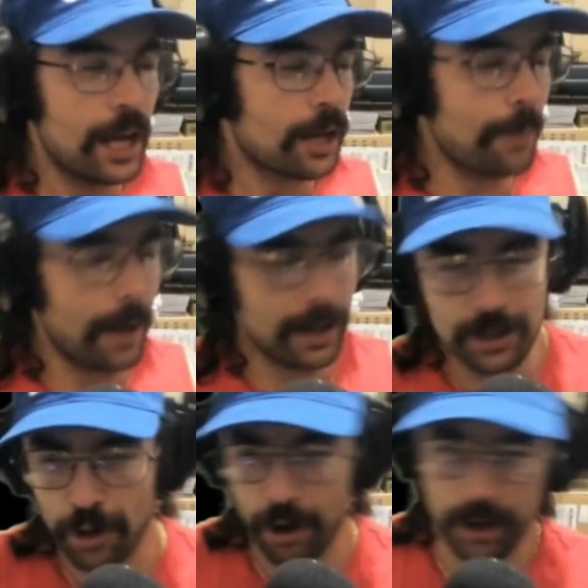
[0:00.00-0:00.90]
Kamala
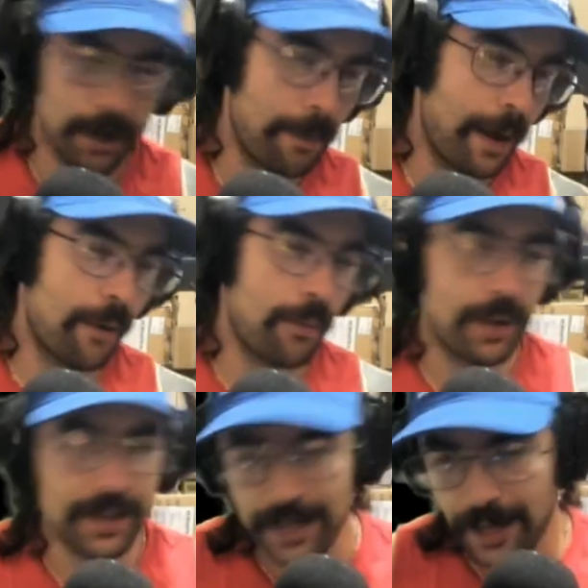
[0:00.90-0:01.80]
is talking about winning